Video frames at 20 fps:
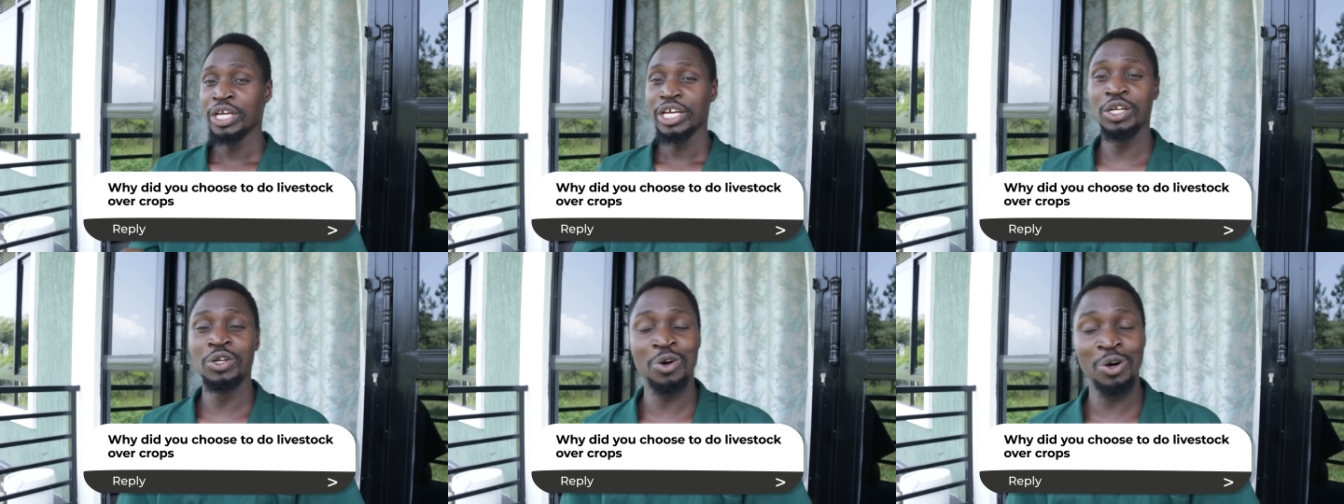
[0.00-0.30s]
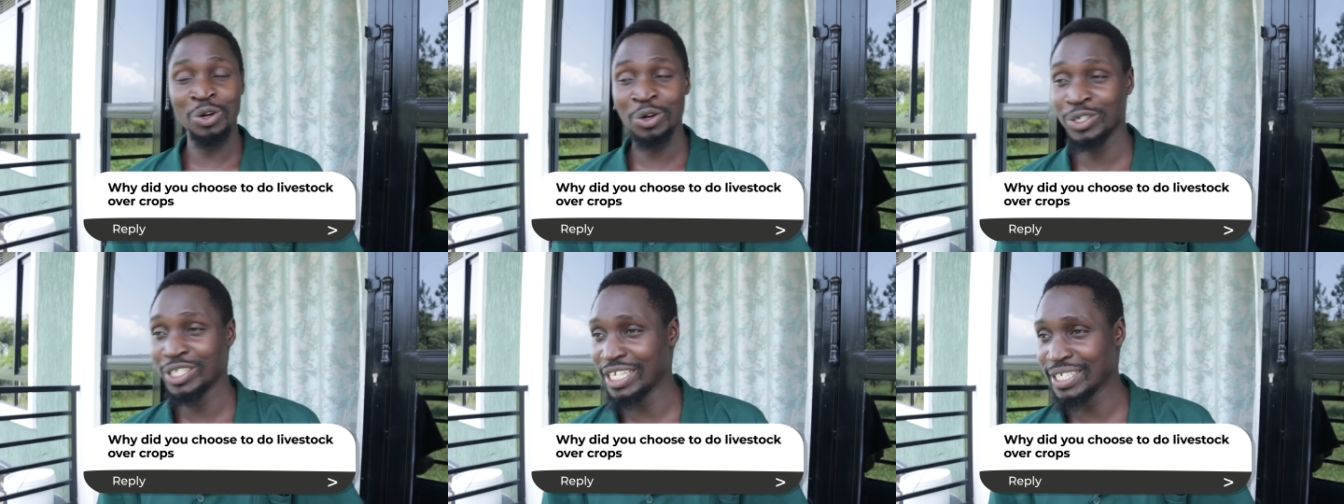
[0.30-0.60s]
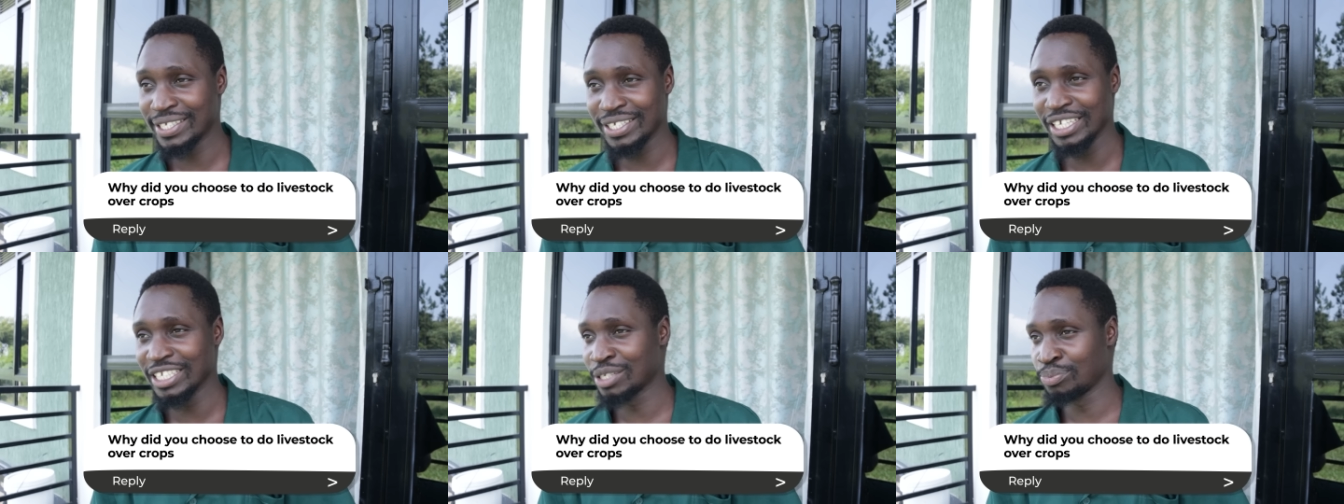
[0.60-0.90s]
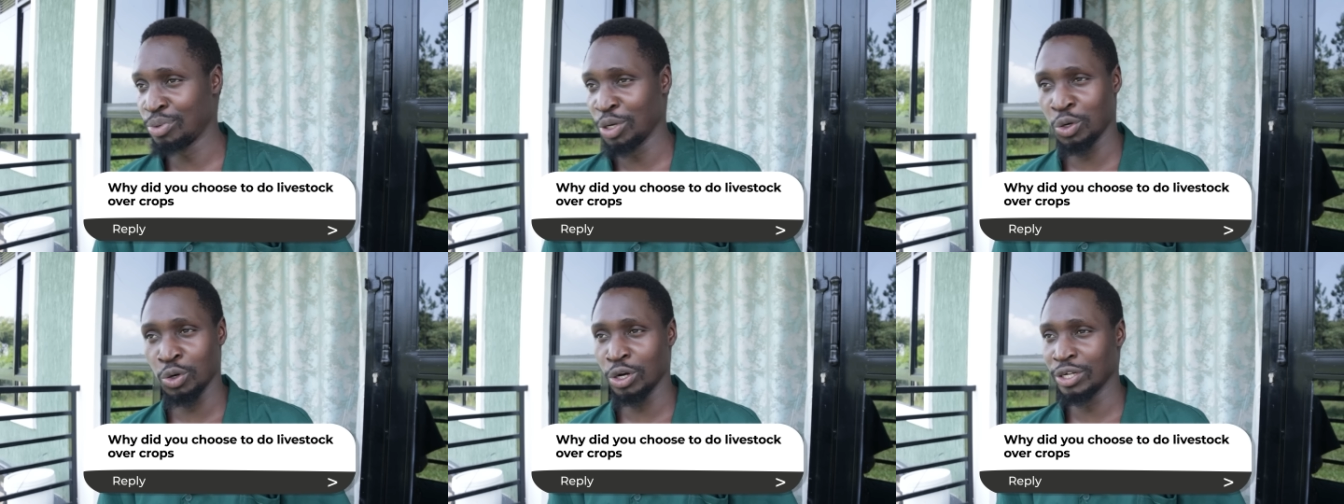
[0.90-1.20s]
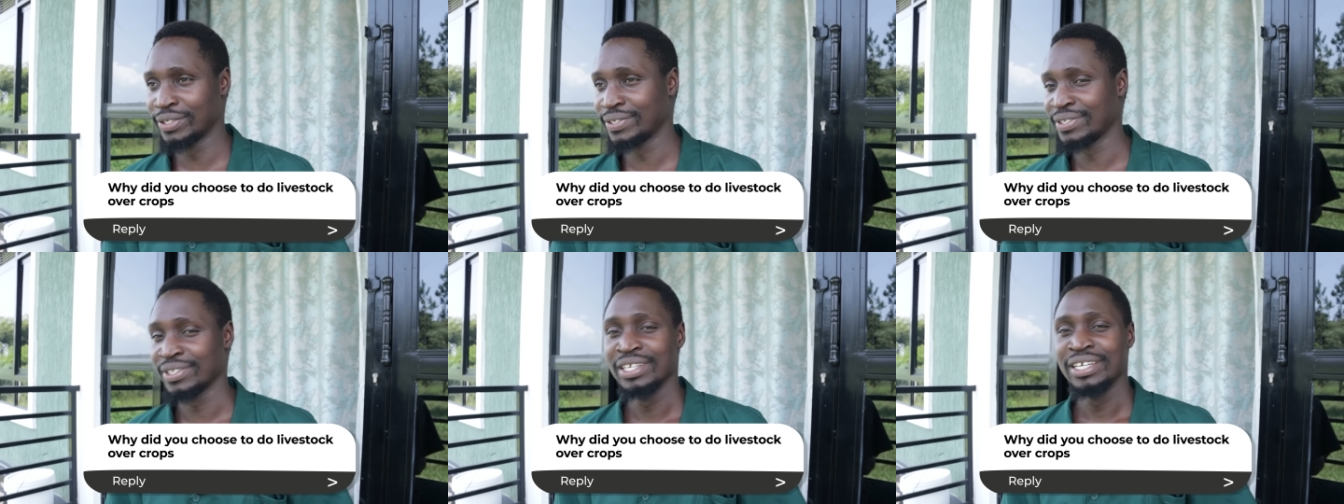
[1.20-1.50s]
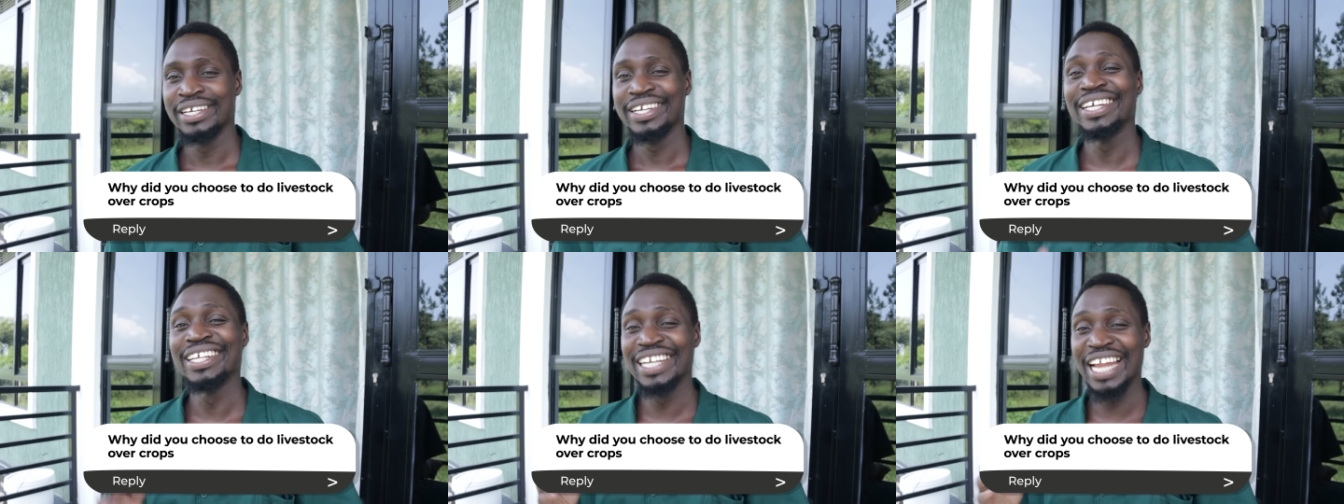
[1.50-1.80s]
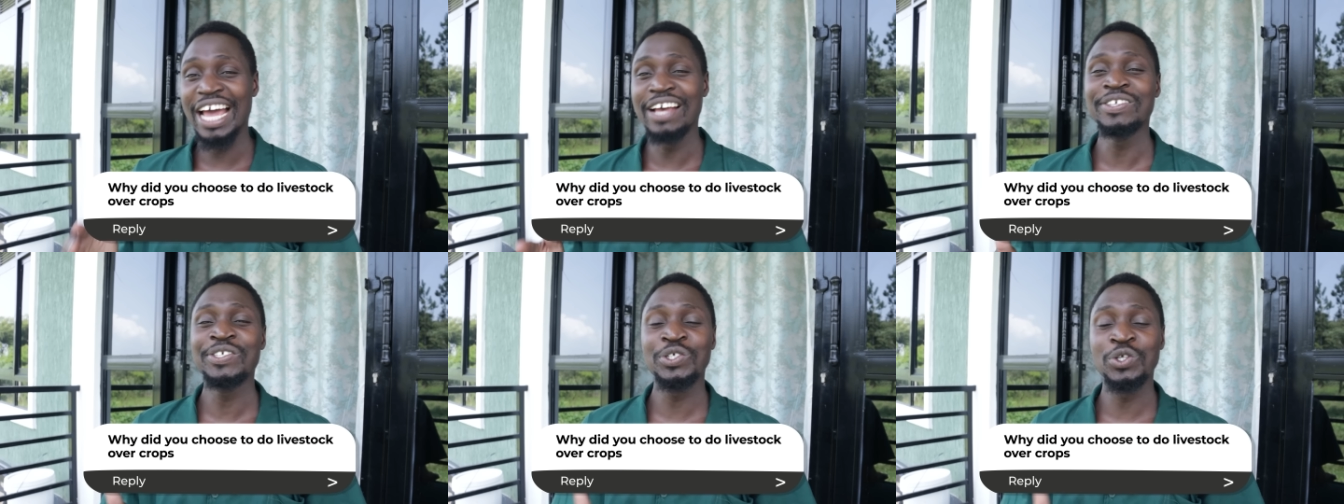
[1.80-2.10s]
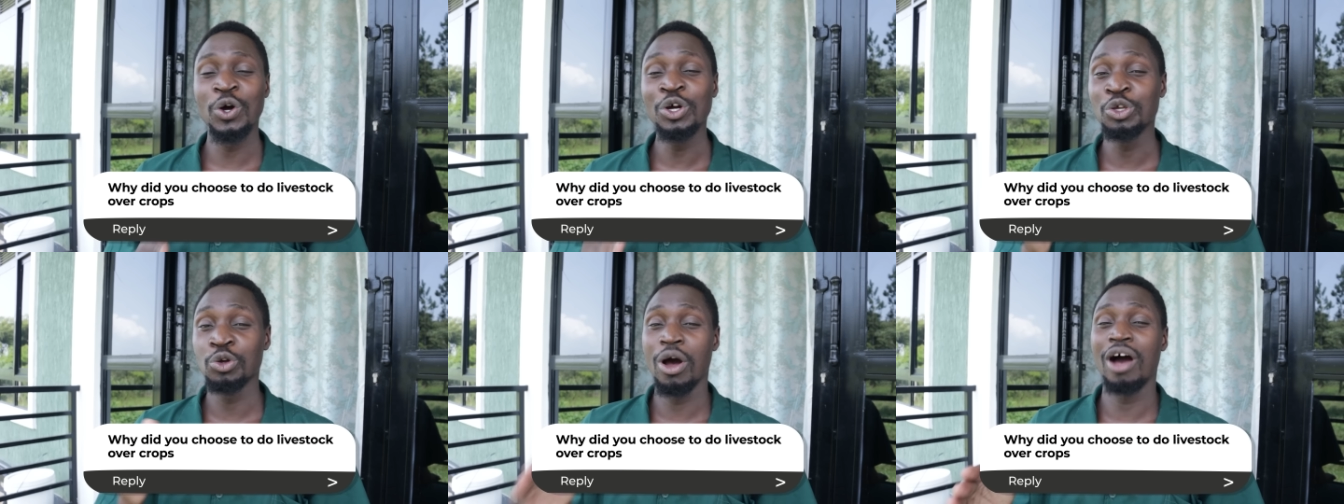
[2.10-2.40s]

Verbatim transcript: In all honesty, it's because in livestock,